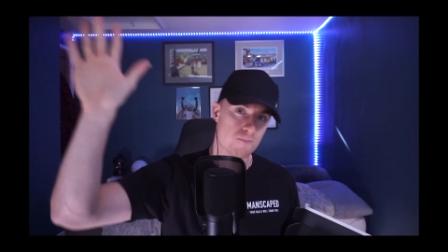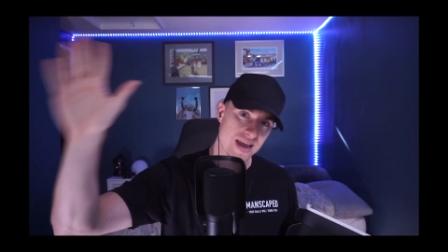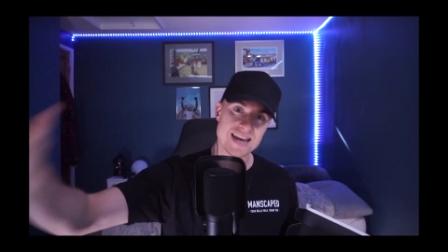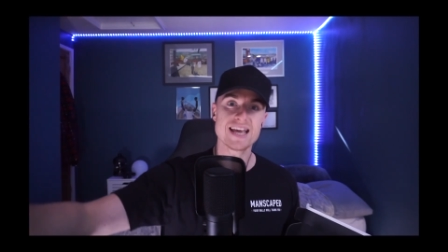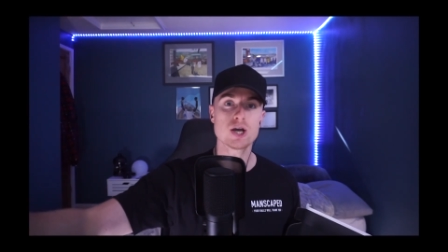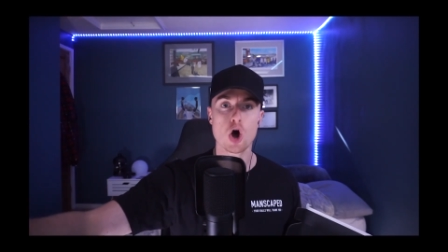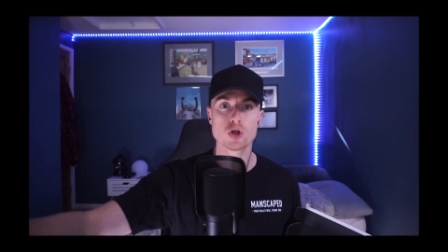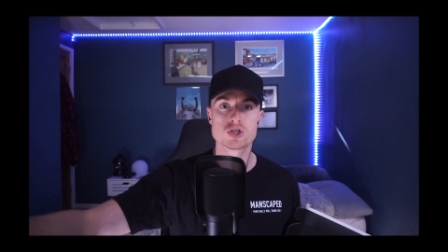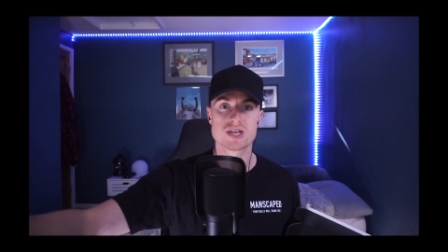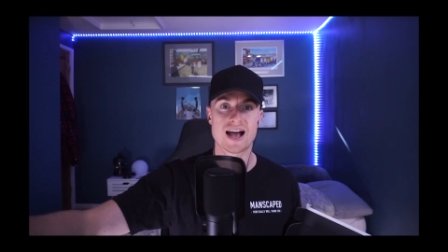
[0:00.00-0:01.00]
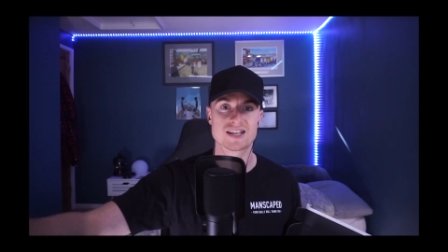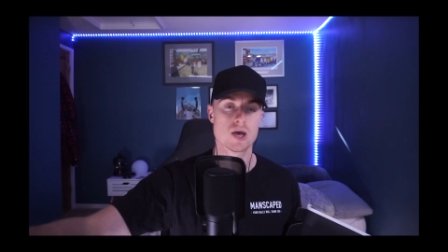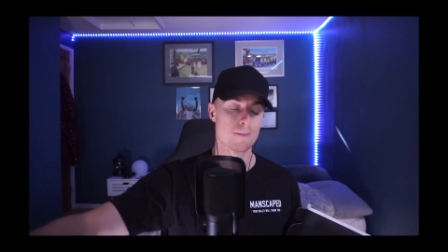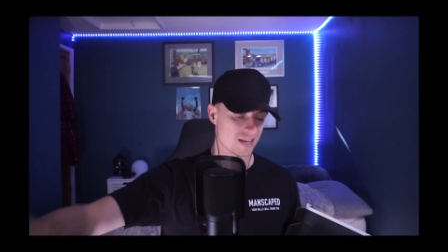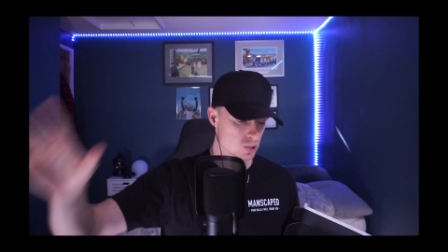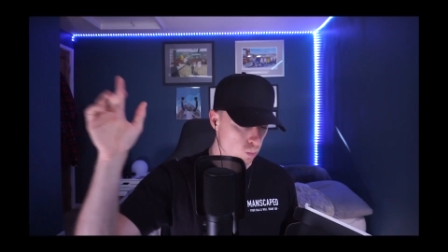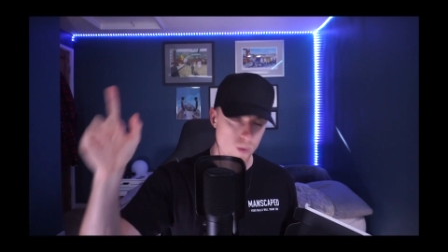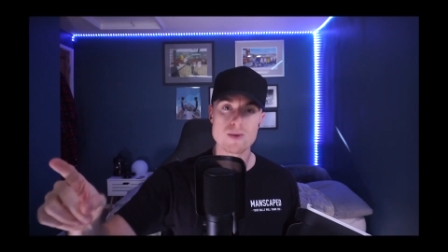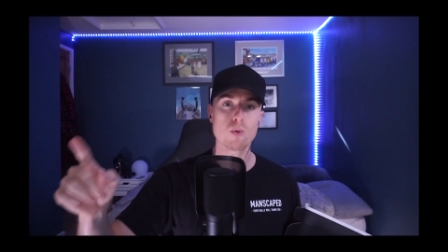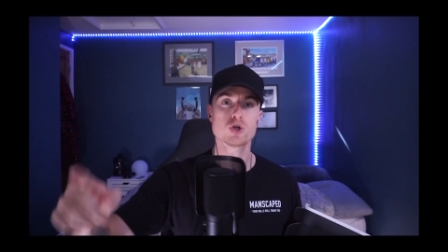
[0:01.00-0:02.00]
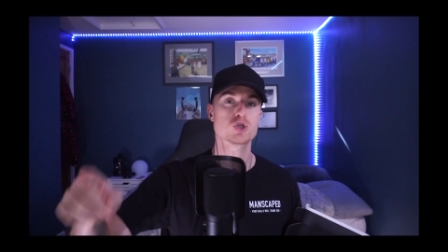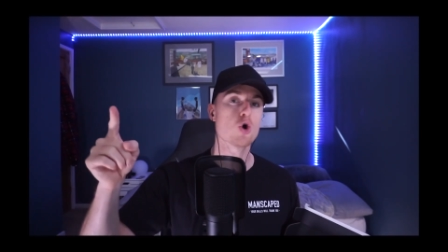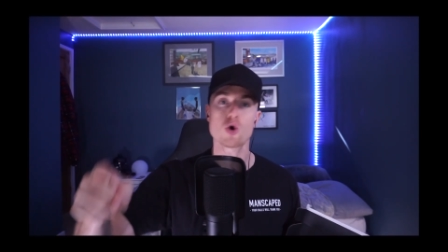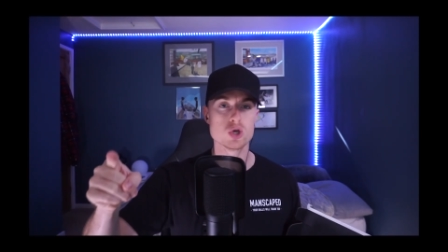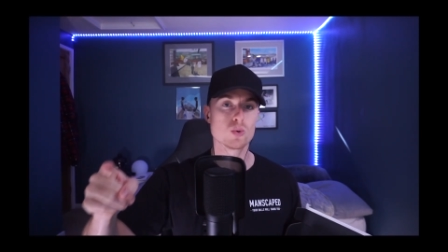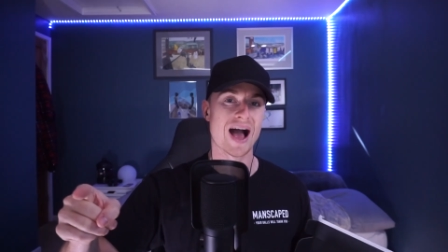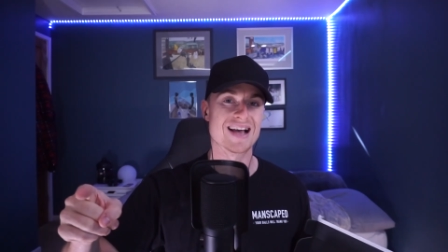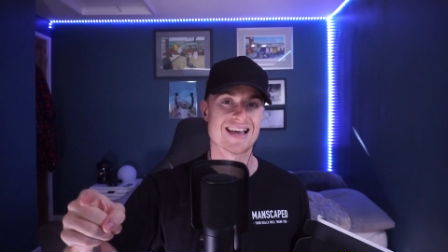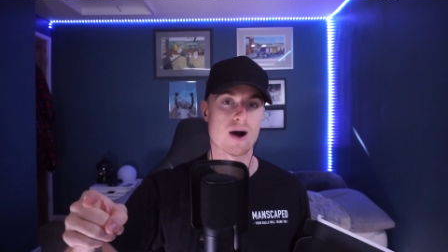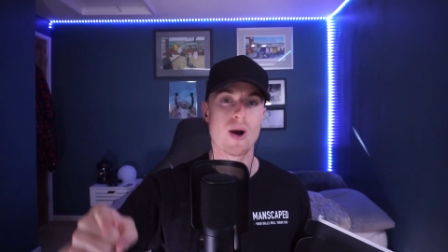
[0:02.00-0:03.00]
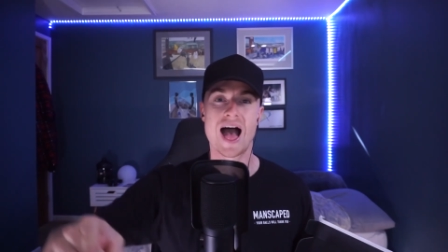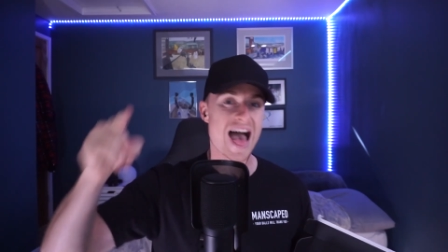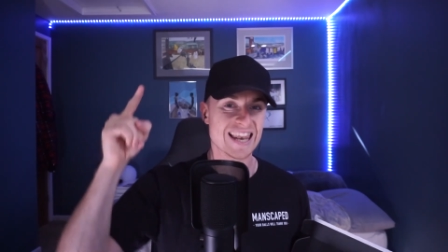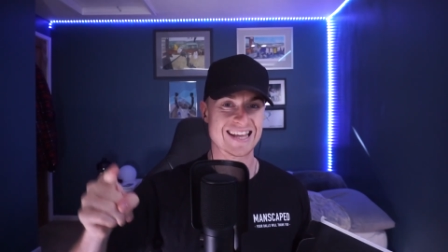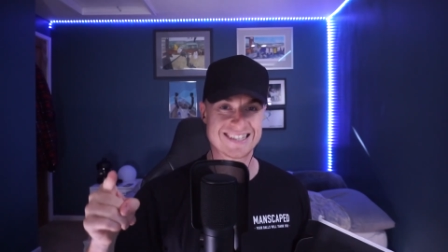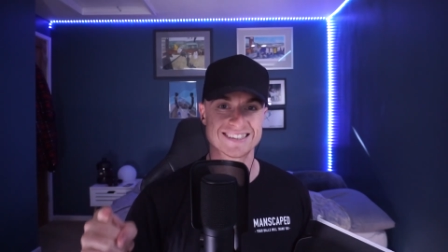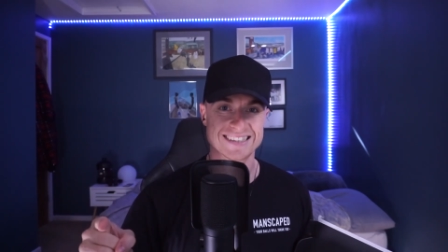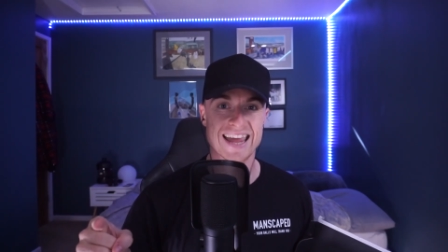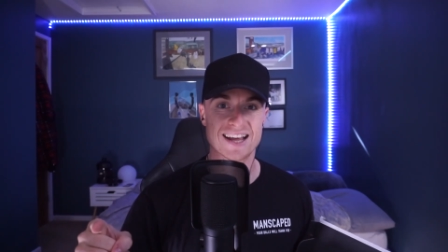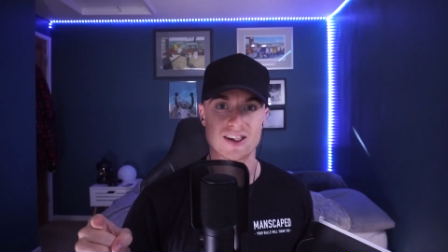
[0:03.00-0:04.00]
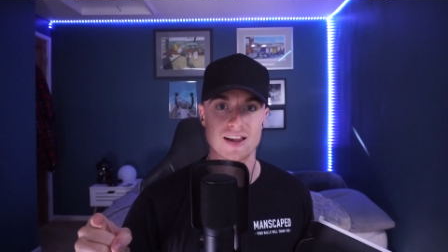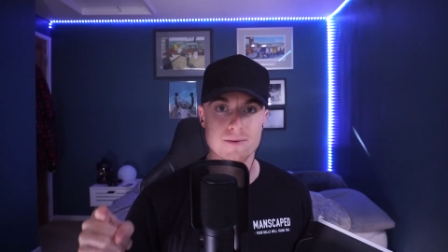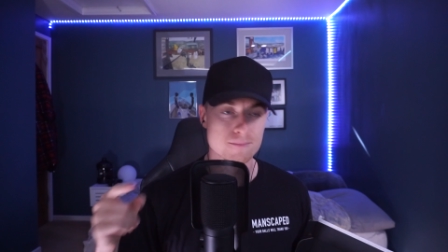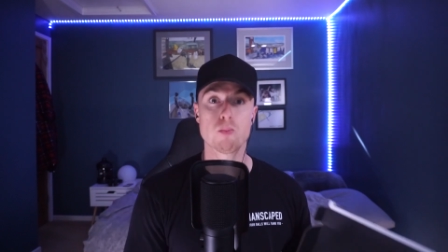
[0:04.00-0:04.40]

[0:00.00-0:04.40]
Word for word: have been in contact because we want to sort you guys out a little deal.